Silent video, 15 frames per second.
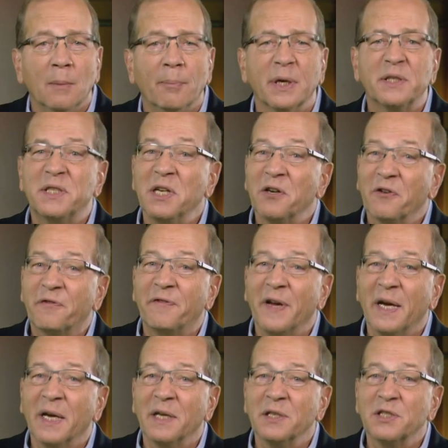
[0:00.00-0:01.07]
But, dear
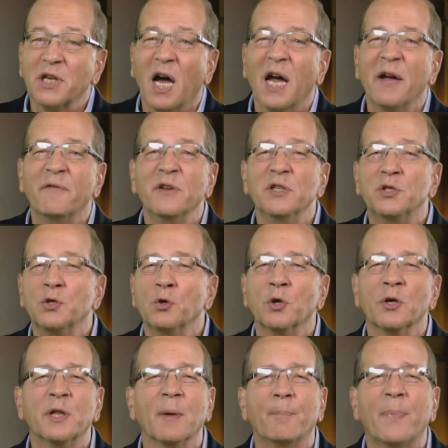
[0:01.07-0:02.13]
fans, I have
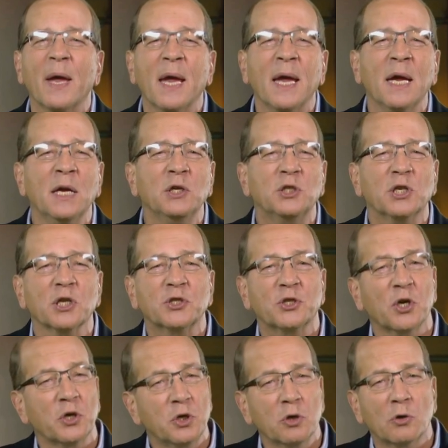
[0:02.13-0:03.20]
endured the pain just
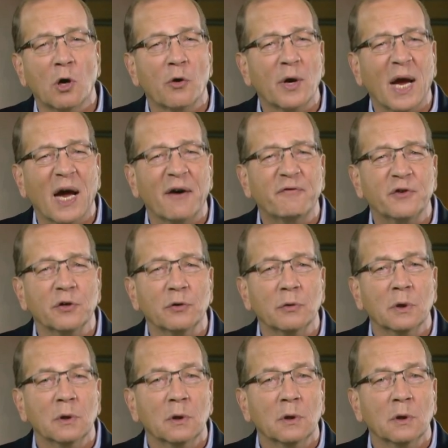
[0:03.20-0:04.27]
so you don't have
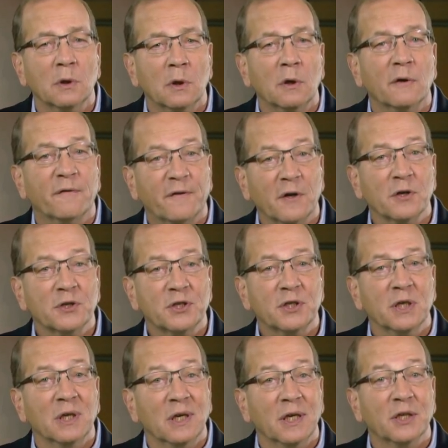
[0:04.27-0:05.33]
to.
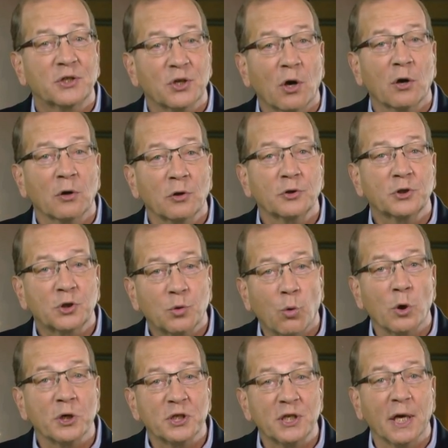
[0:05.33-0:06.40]
First, it's Arnold
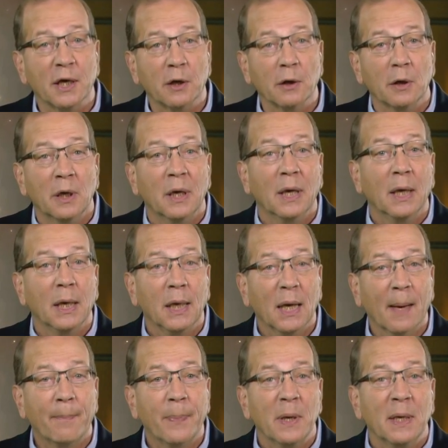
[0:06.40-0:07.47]
Schwarzenegger.
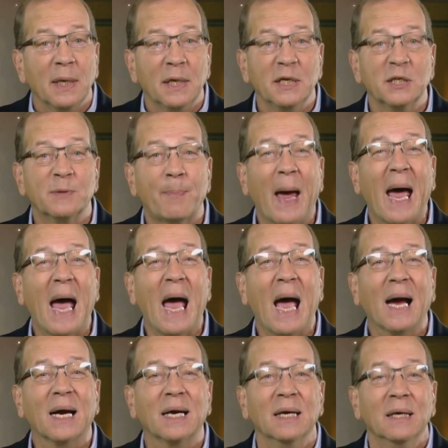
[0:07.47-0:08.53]
Yep, he's
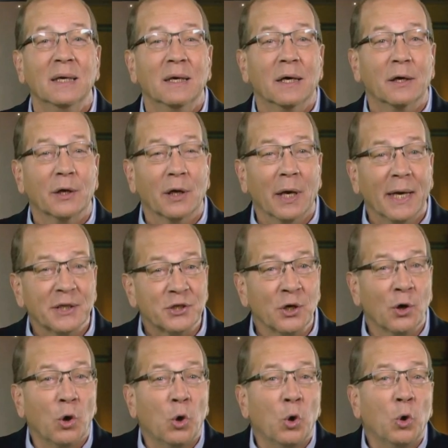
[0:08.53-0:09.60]
back as
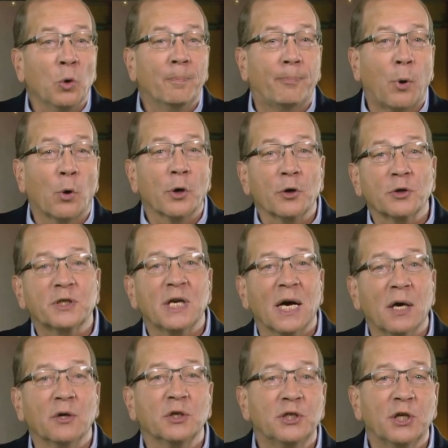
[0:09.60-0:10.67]
an old border
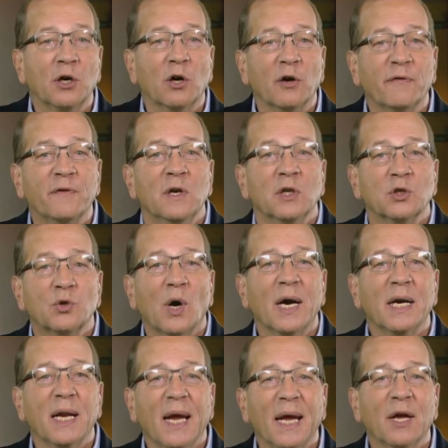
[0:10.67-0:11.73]
town sheriff
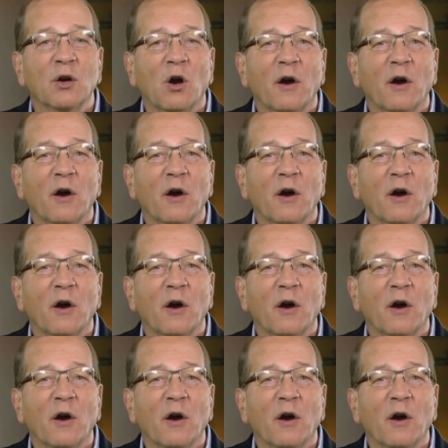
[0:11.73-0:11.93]
trying to head